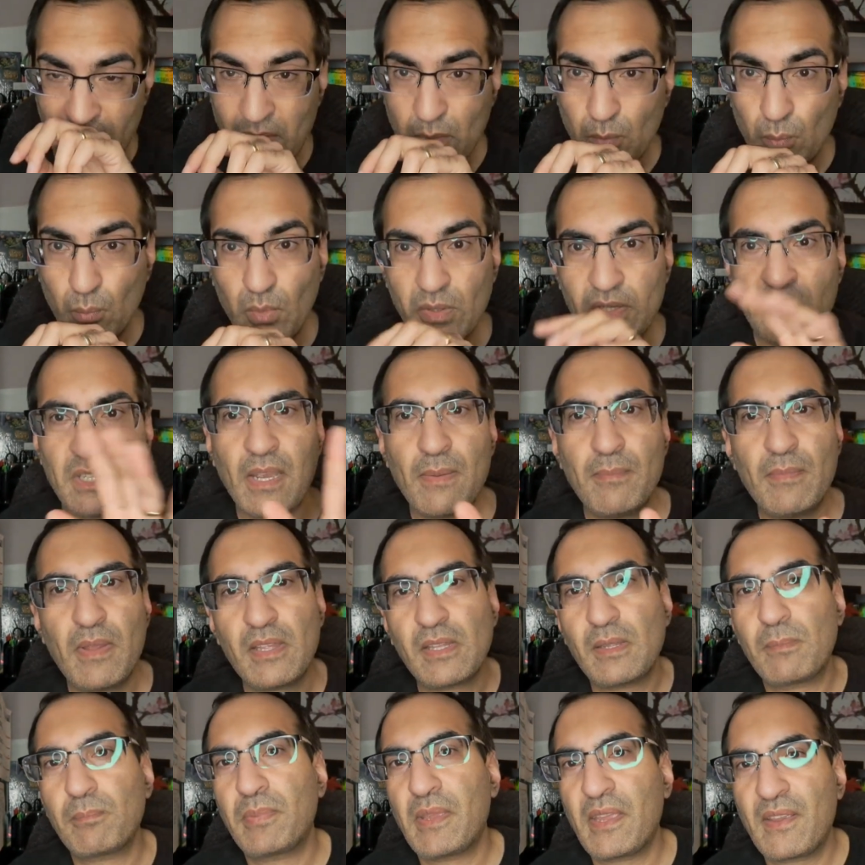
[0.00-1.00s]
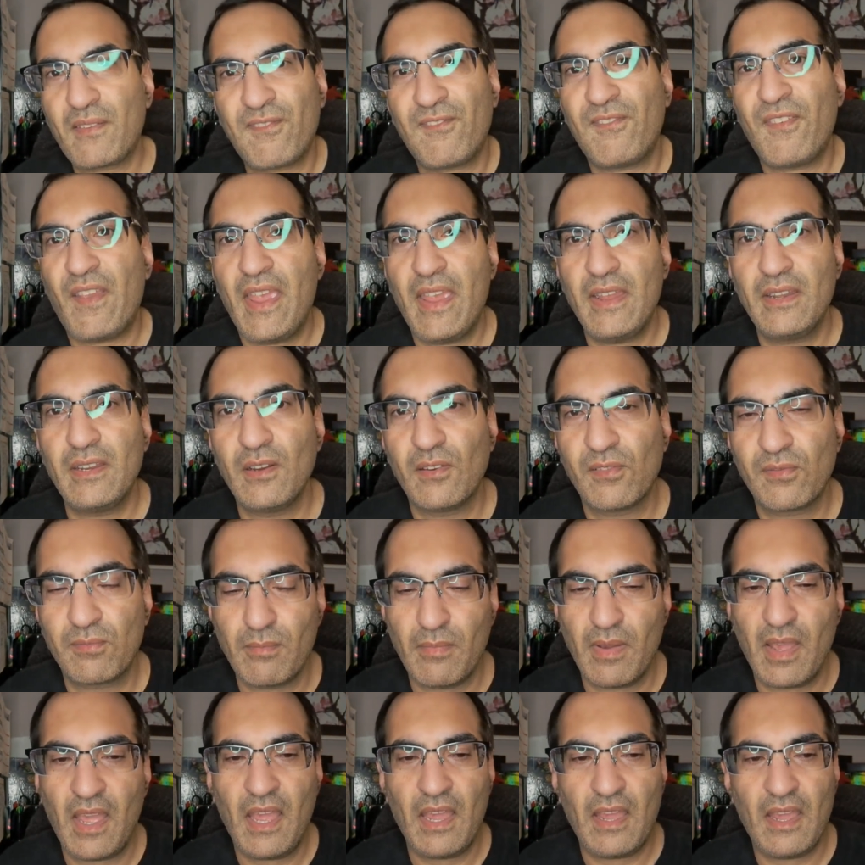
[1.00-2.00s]
which I'm not a big fan of
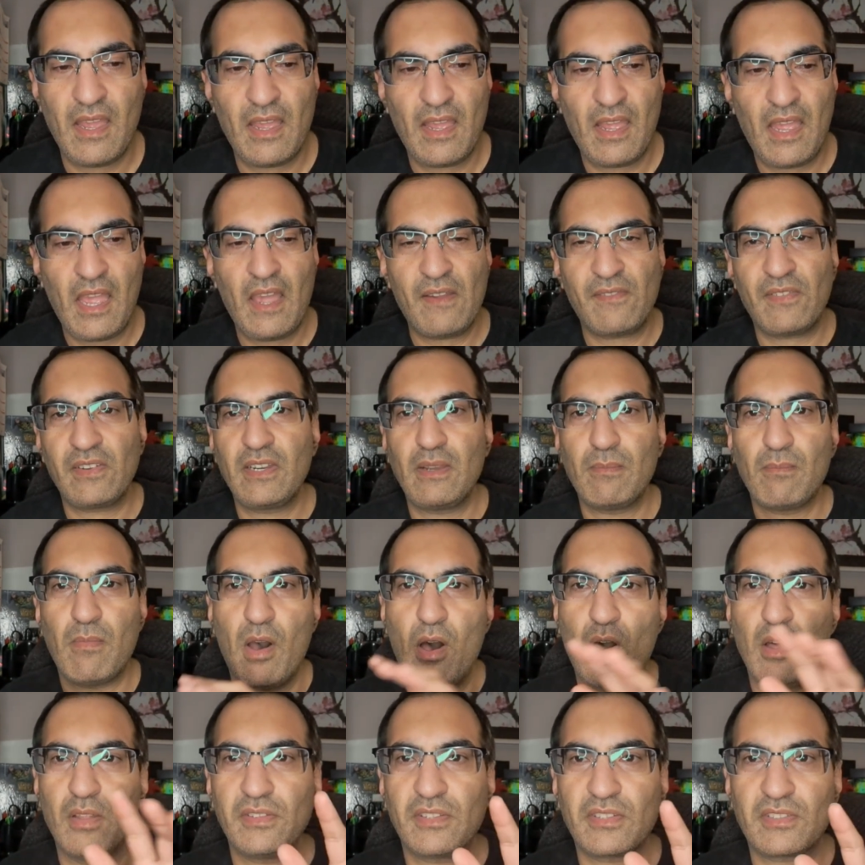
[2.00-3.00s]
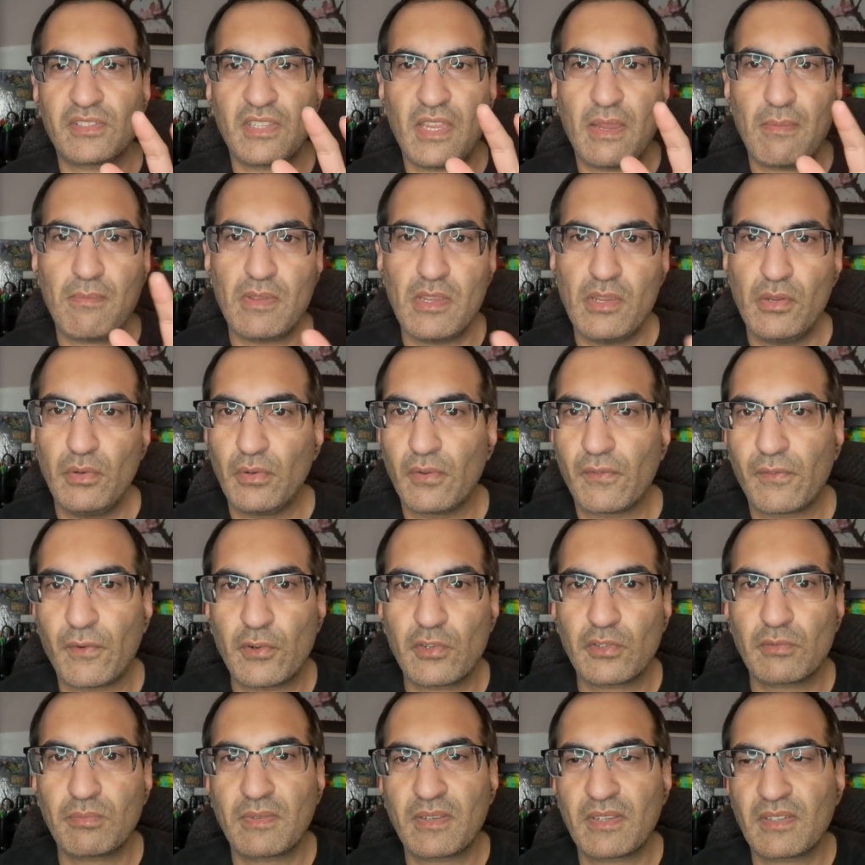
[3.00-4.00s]
having them all in the same
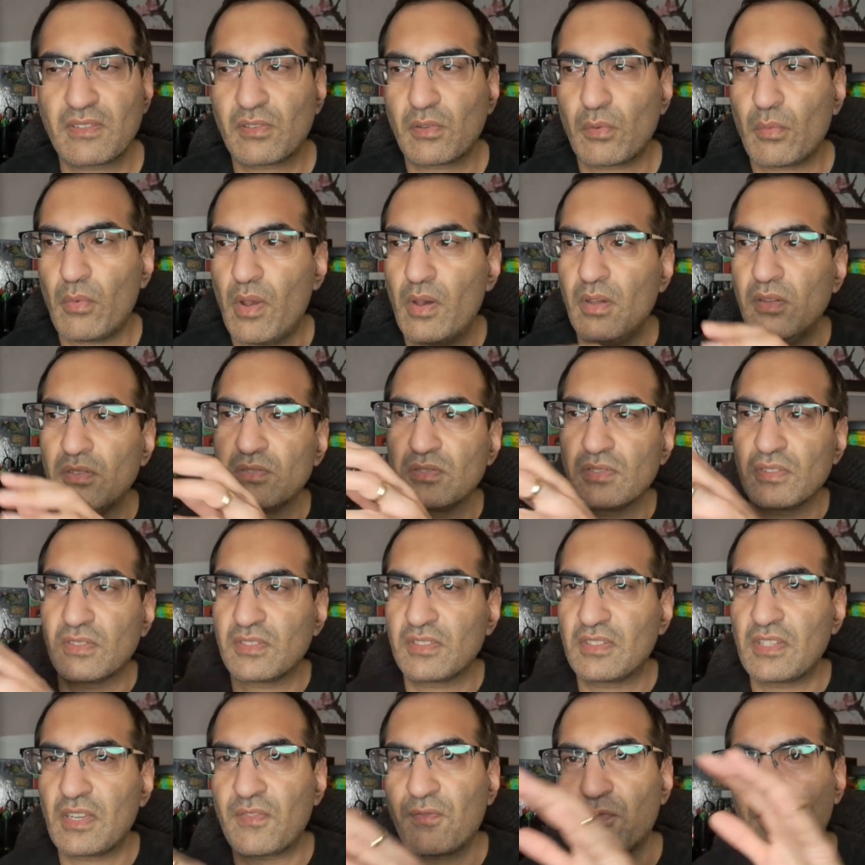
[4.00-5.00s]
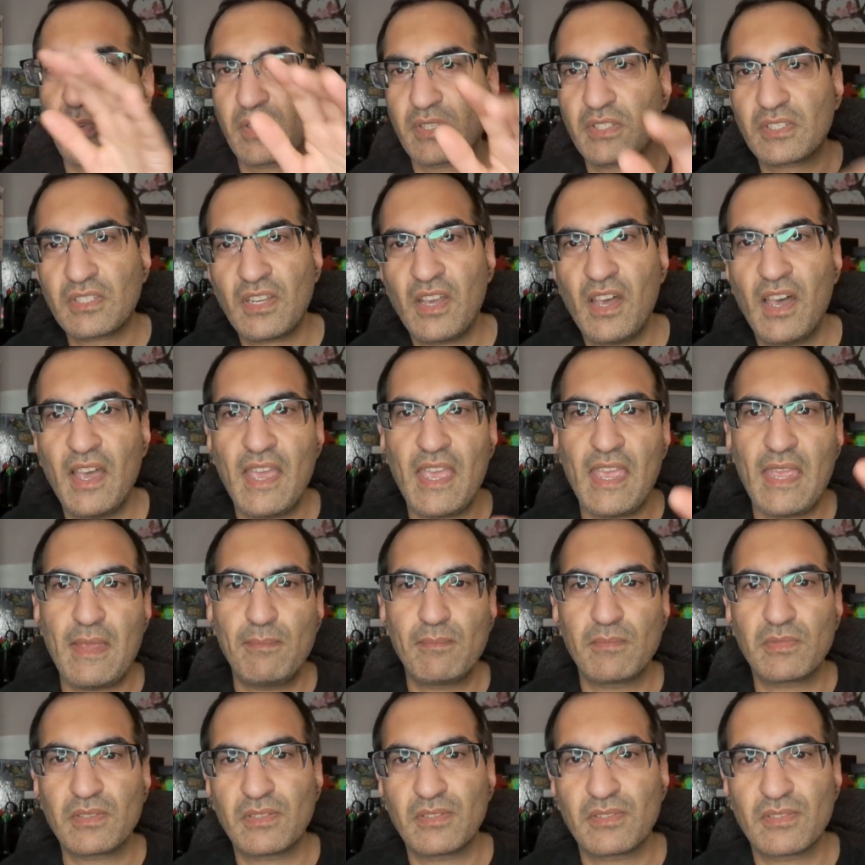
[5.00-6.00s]
universe because they're all in different
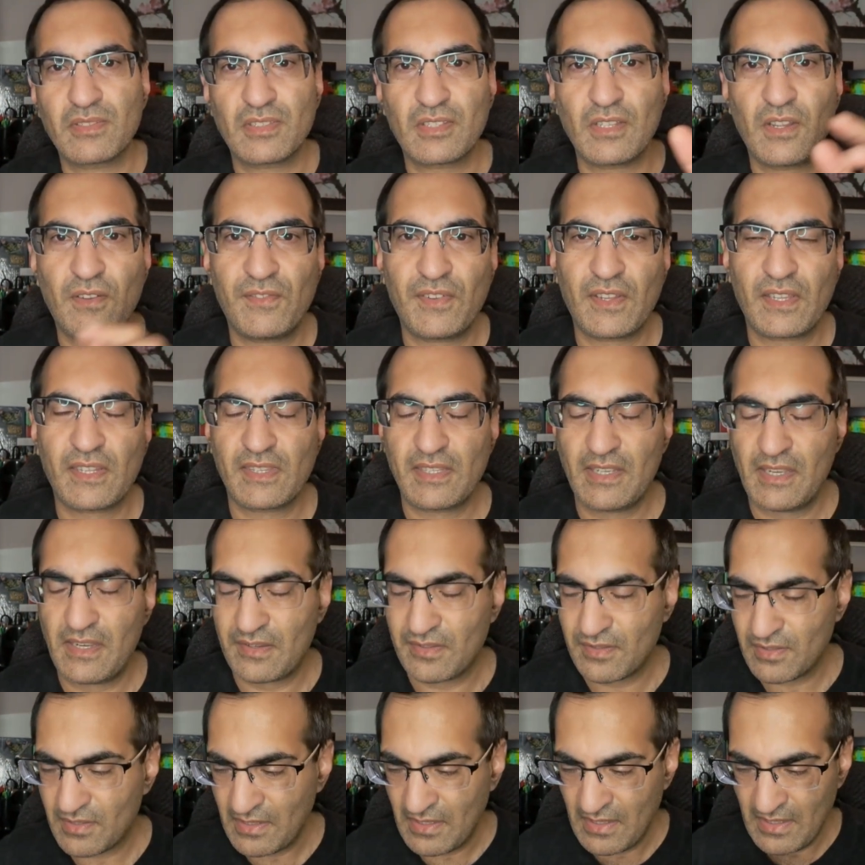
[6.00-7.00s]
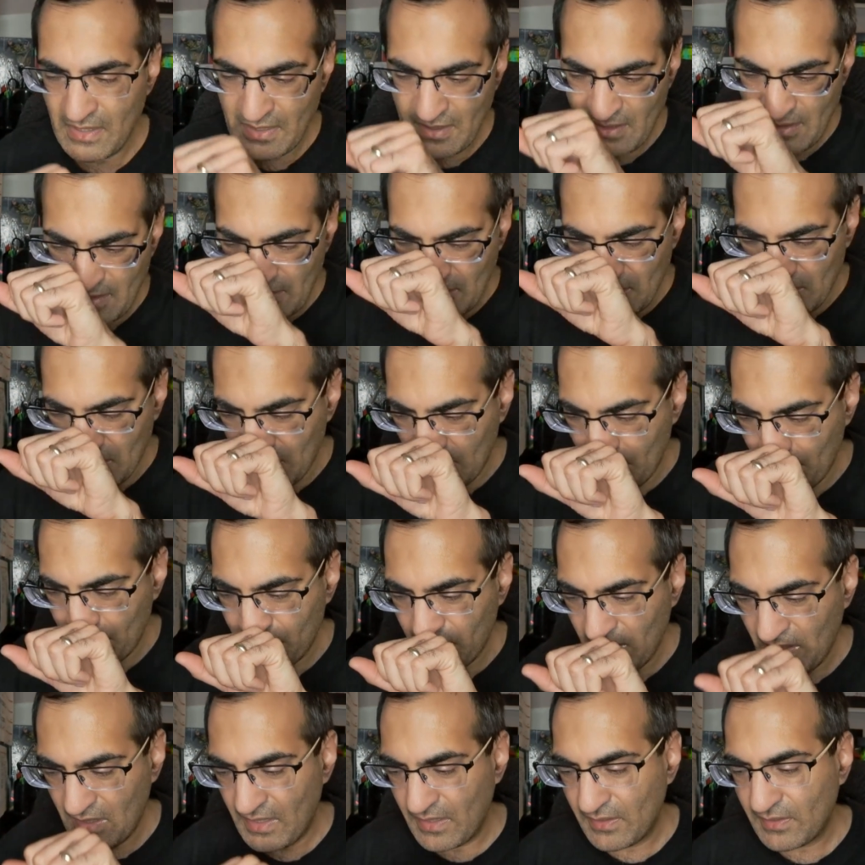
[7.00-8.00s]
times and stuff like this. And
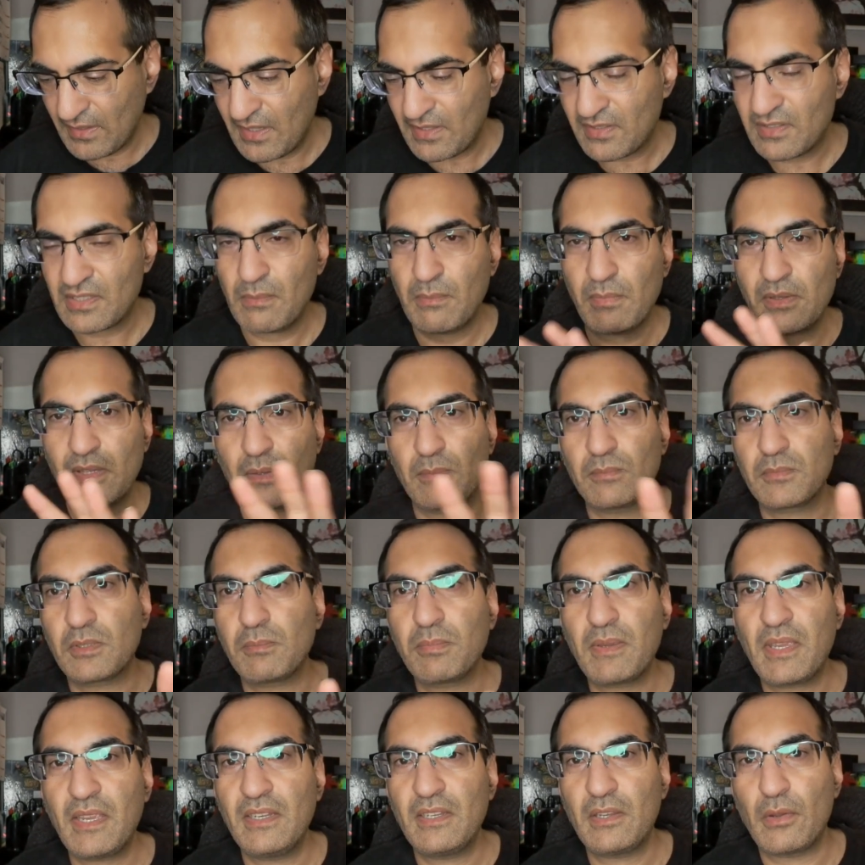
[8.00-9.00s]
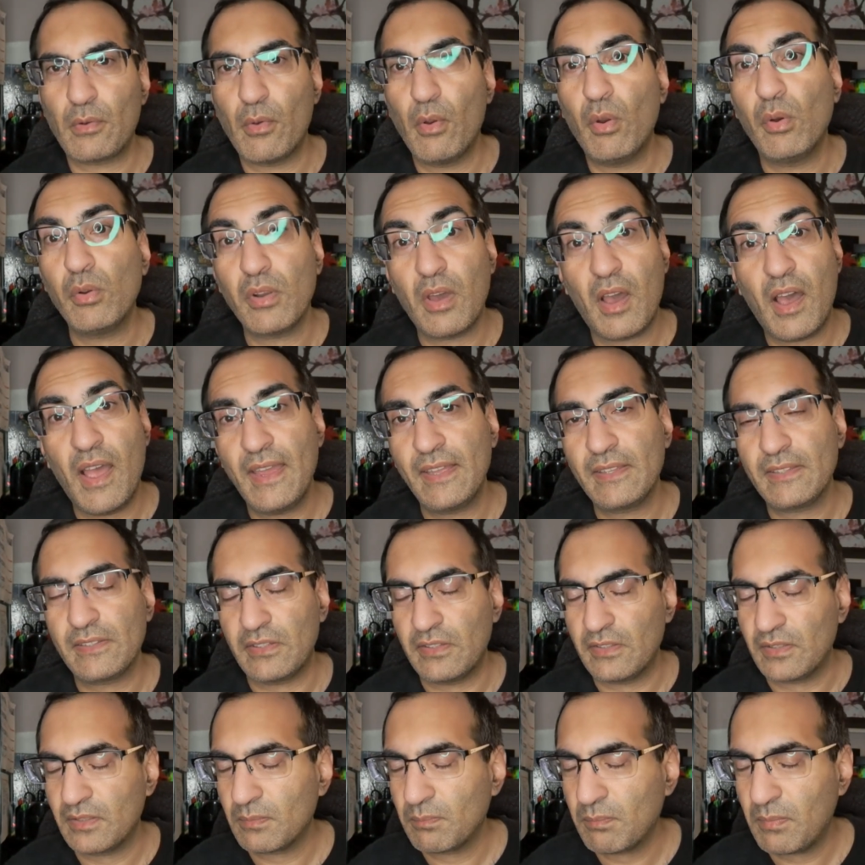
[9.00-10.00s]
I'd like some of them to be in their own
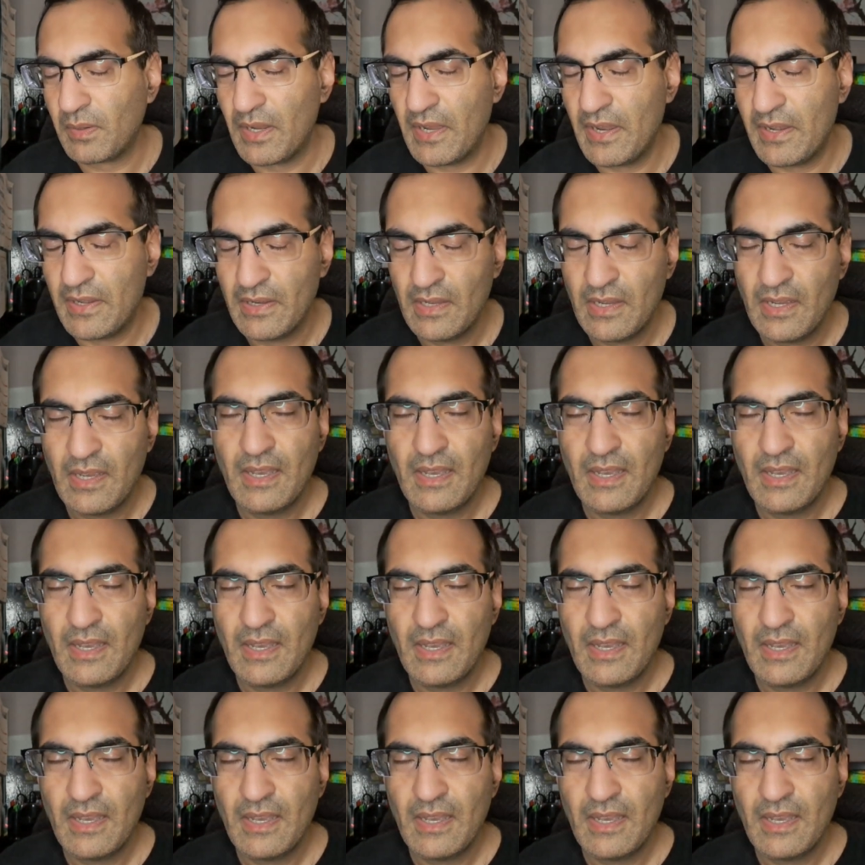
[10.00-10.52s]
island, but